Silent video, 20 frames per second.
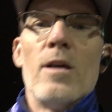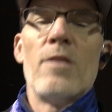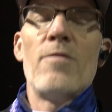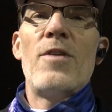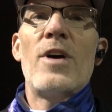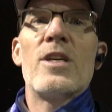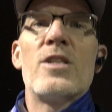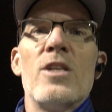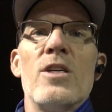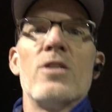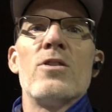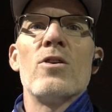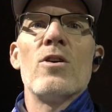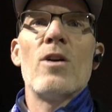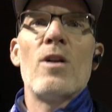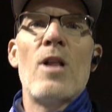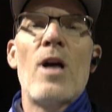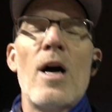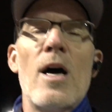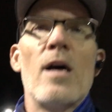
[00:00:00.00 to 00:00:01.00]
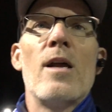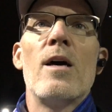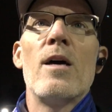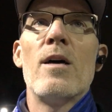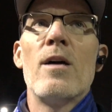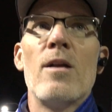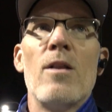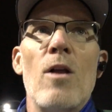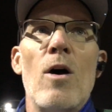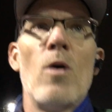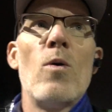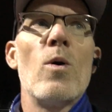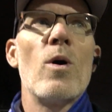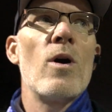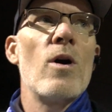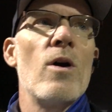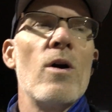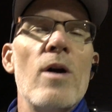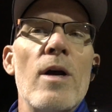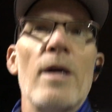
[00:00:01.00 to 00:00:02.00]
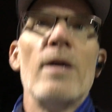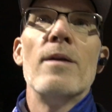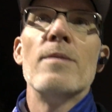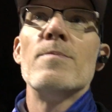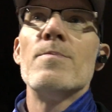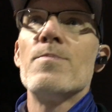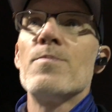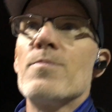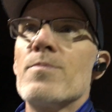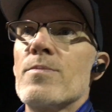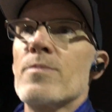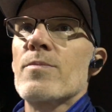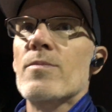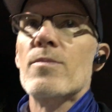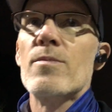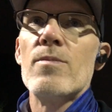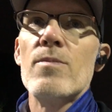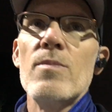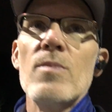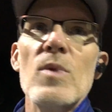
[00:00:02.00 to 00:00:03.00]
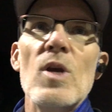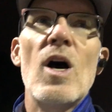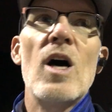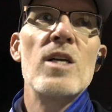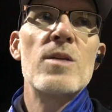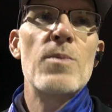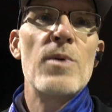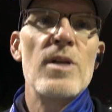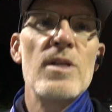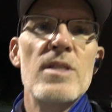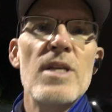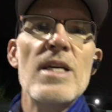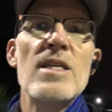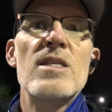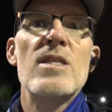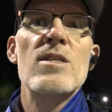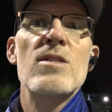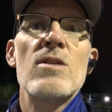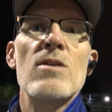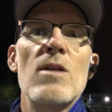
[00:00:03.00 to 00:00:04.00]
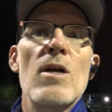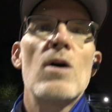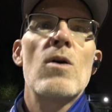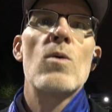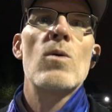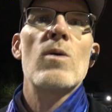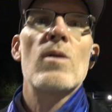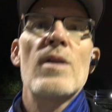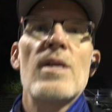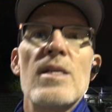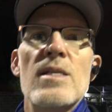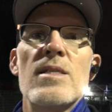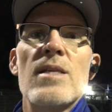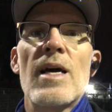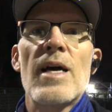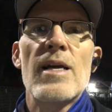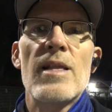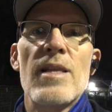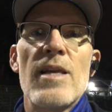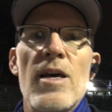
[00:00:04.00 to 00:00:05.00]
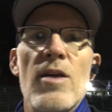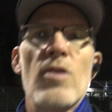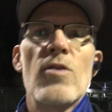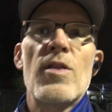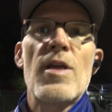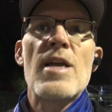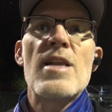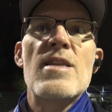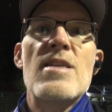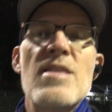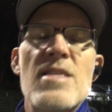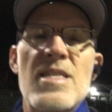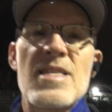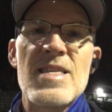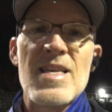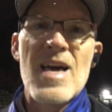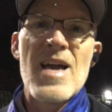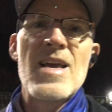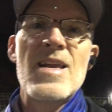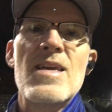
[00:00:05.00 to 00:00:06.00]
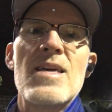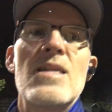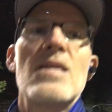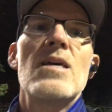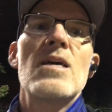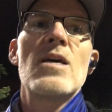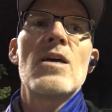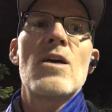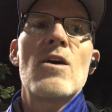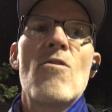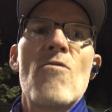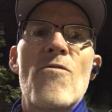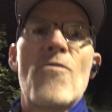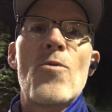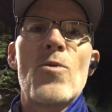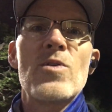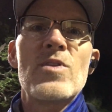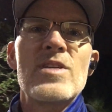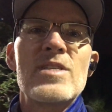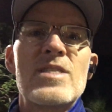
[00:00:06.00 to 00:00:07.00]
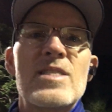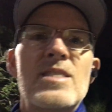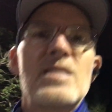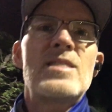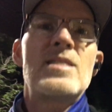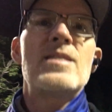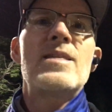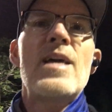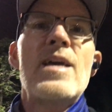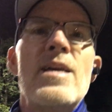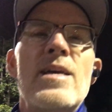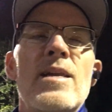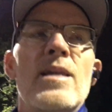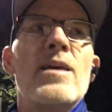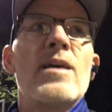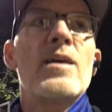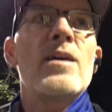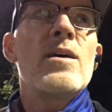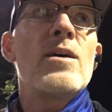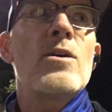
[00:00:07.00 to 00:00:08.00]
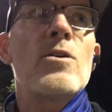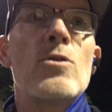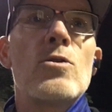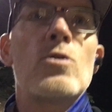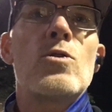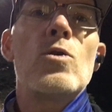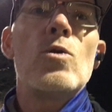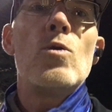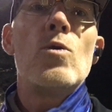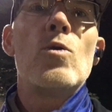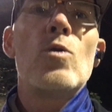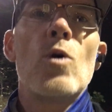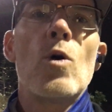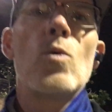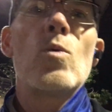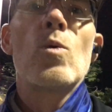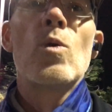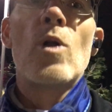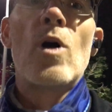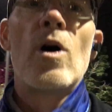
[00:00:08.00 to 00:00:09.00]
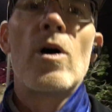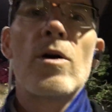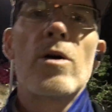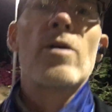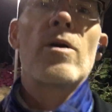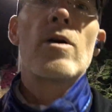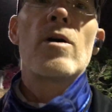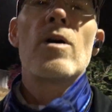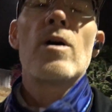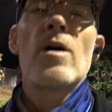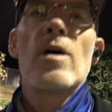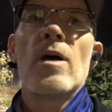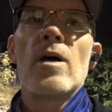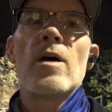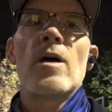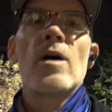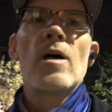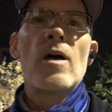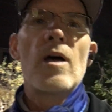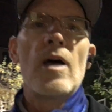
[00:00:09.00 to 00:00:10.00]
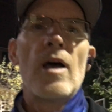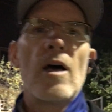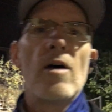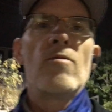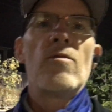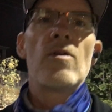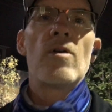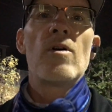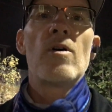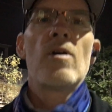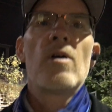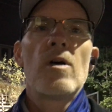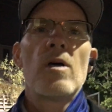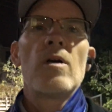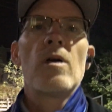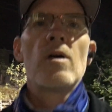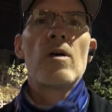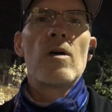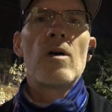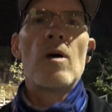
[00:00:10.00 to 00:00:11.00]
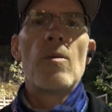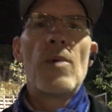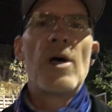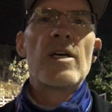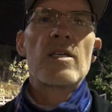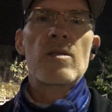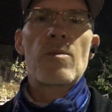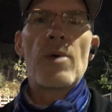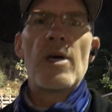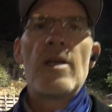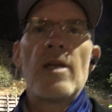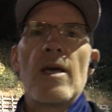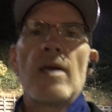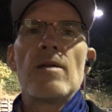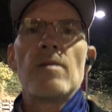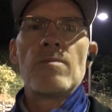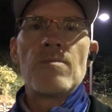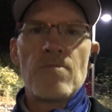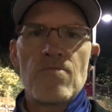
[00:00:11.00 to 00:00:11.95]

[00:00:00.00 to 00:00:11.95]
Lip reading: infections are a lot lower and hospitalizations are lower, this, that, and the other. They decided for the state to no longer have a mask mandate.